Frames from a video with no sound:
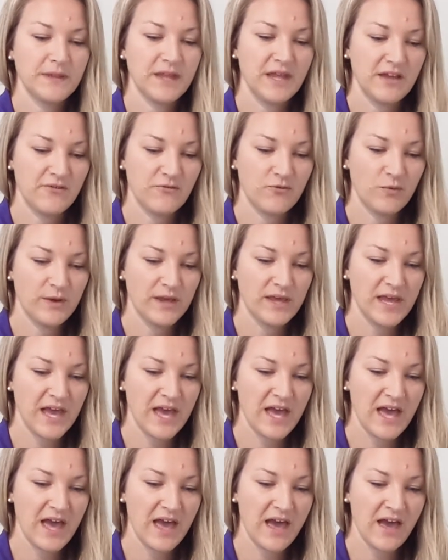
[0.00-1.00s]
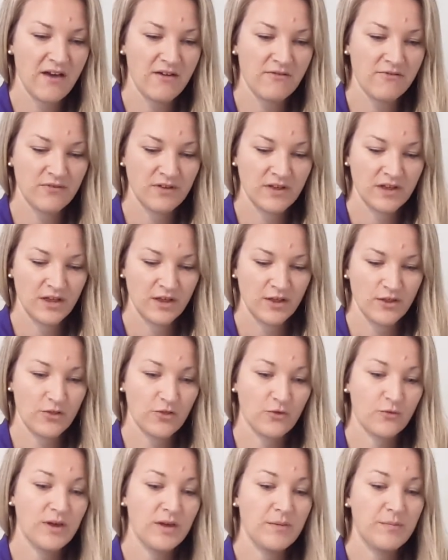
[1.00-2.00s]
if we have
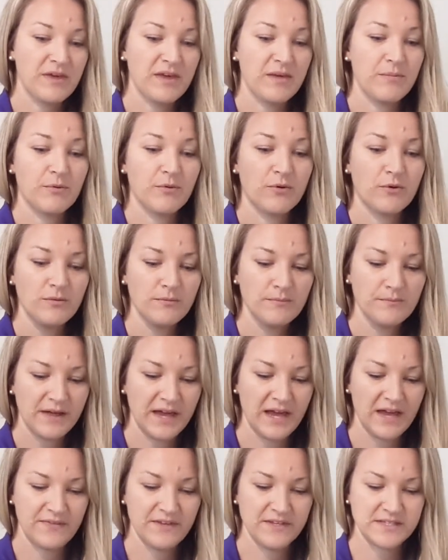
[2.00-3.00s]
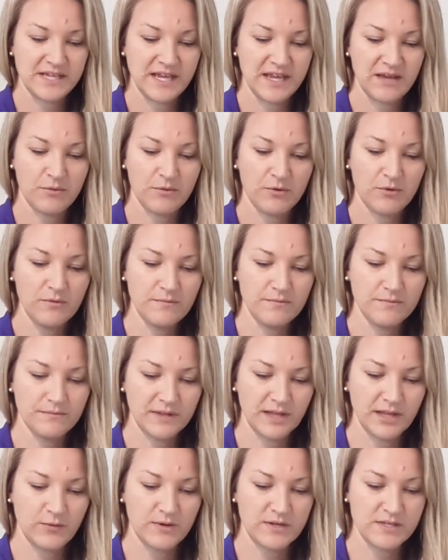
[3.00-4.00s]
3 people at the table,
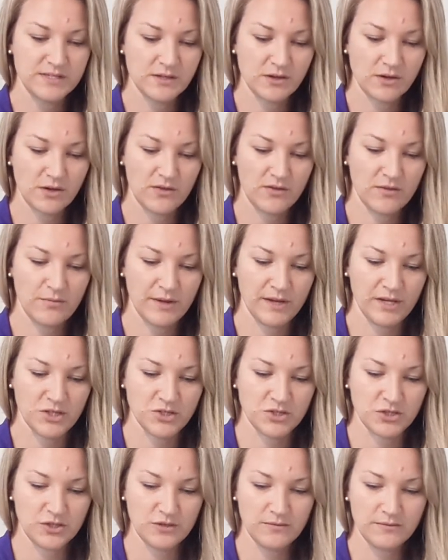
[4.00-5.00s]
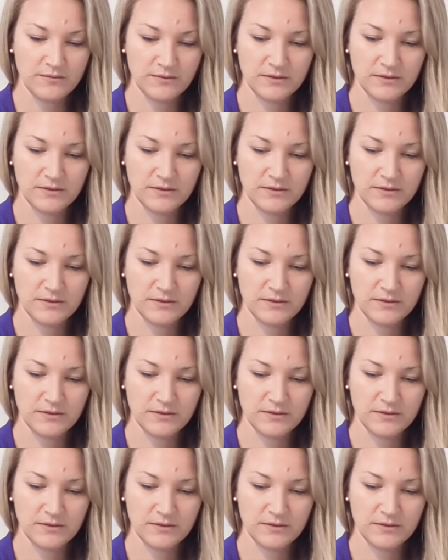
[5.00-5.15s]
like we saw in the picture,